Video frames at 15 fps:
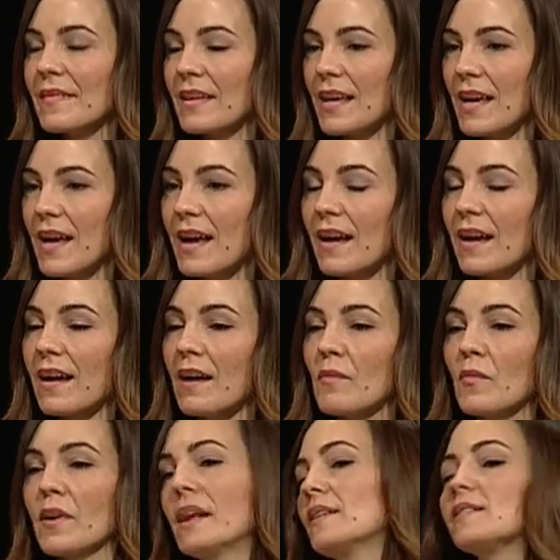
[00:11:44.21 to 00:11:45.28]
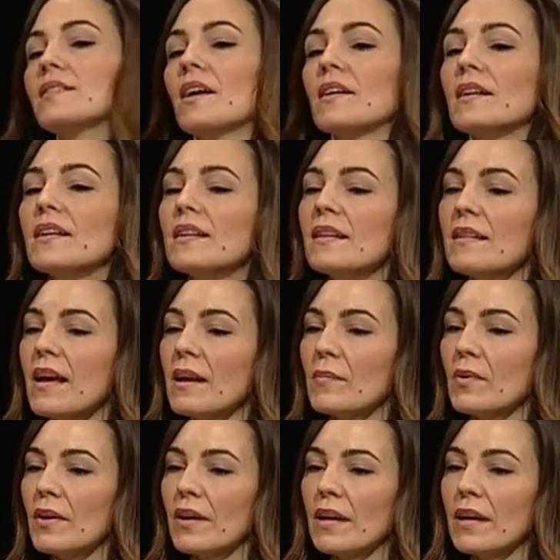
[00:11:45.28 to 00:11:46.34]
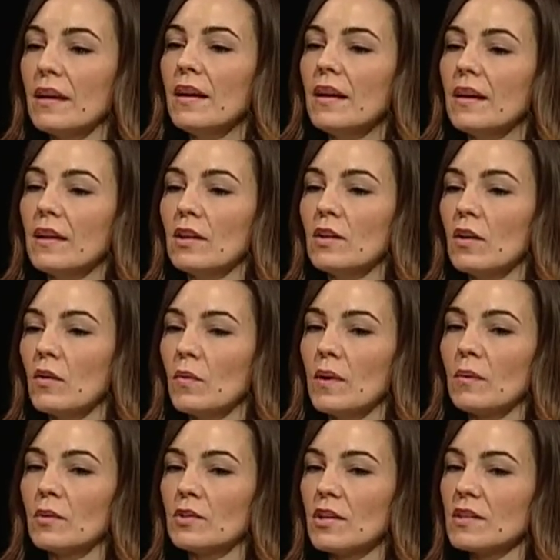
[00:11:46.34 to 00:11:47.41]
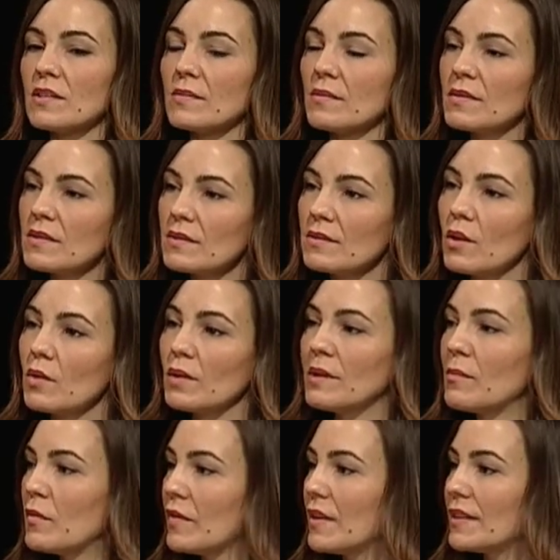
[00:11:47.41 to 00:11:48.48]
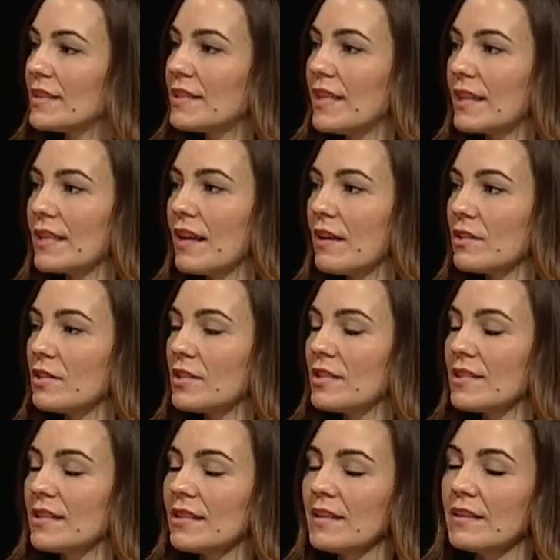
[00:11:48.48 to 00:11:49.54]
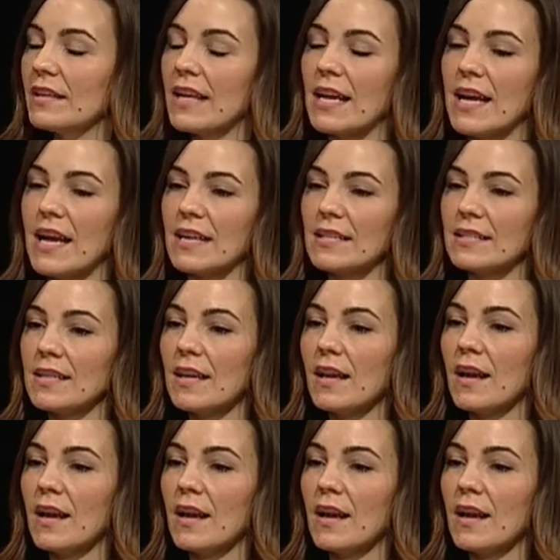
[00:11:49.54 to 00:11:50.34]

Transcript: Yeah, when I started in the library, we were just slowly moving into technology still, and